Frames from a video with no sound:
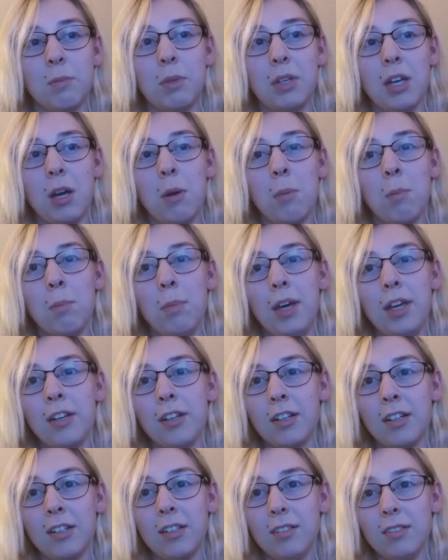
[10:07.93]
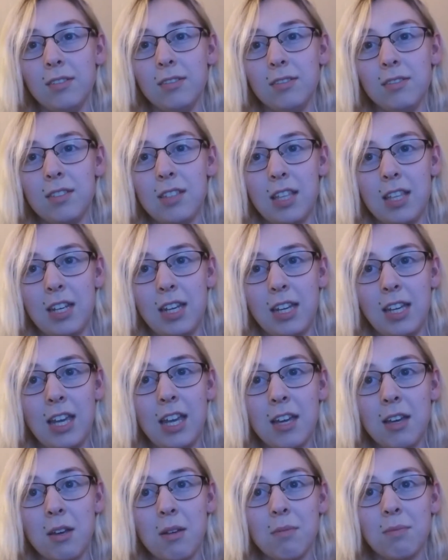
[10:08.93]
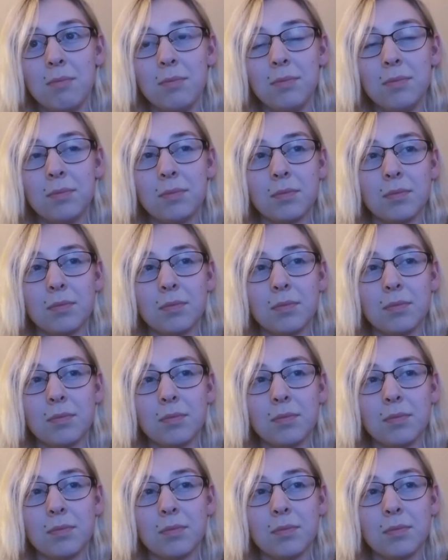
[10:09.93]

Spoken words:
become better than I am.